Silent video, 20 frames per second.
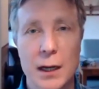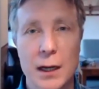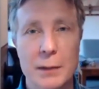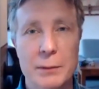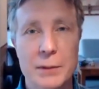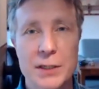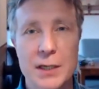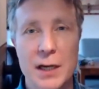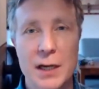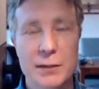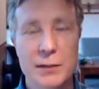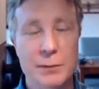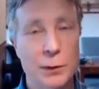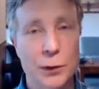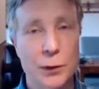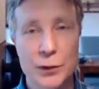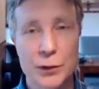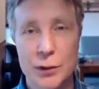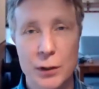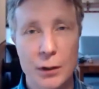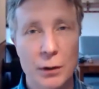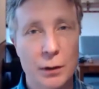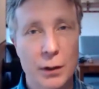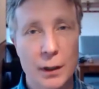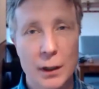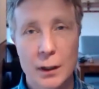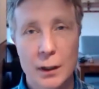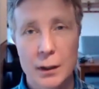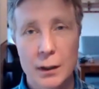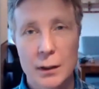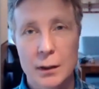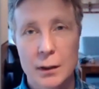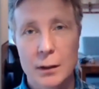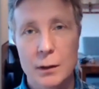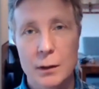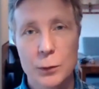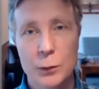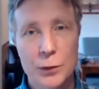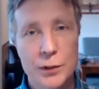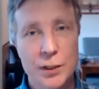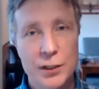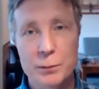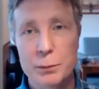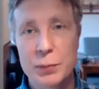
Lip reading: climate change, but also losing